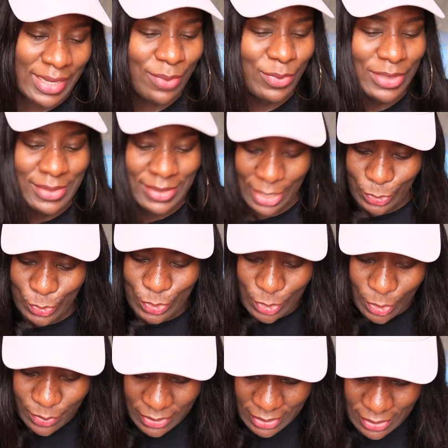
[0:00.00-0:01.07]
Let me tell you
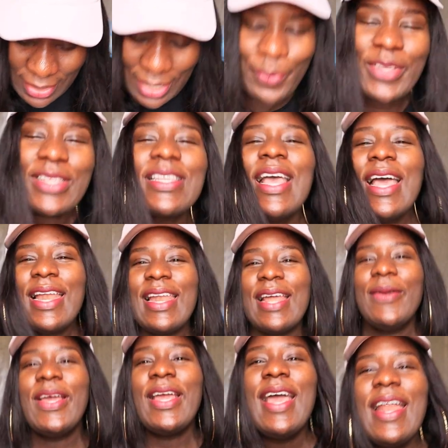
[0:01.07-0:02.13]
something.
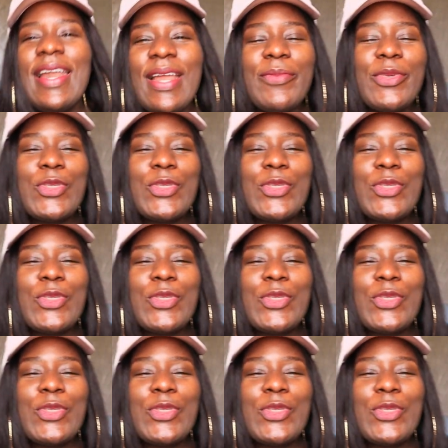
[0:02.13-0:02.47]
Let